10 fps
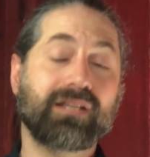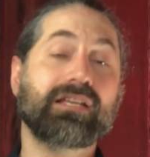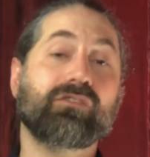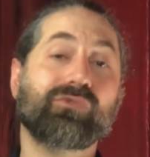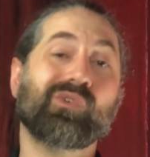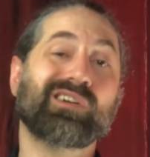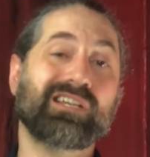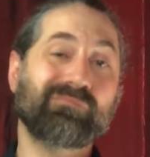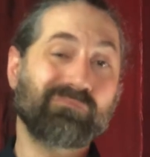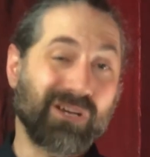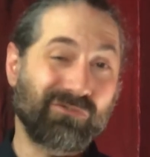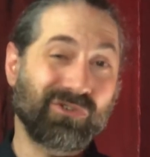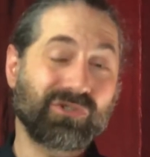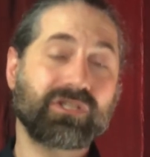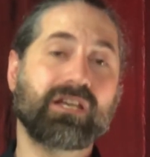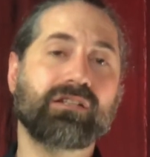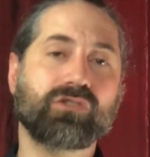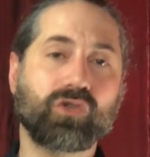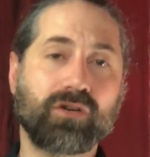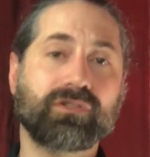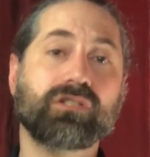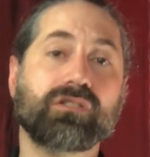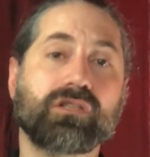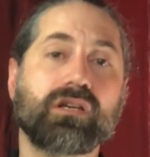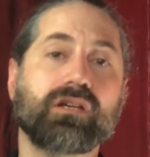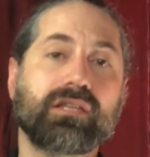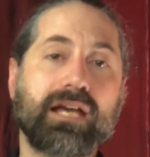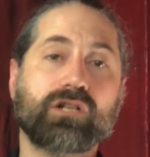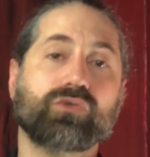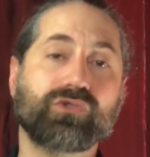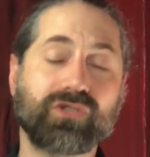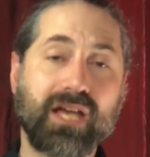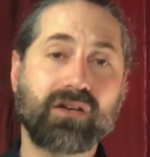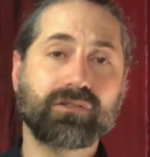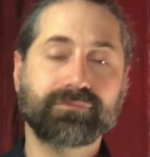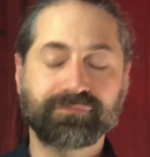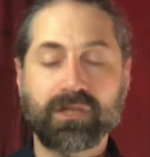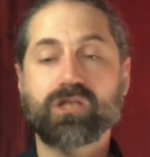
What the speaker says: and therefore it muffles and softens the actual sound.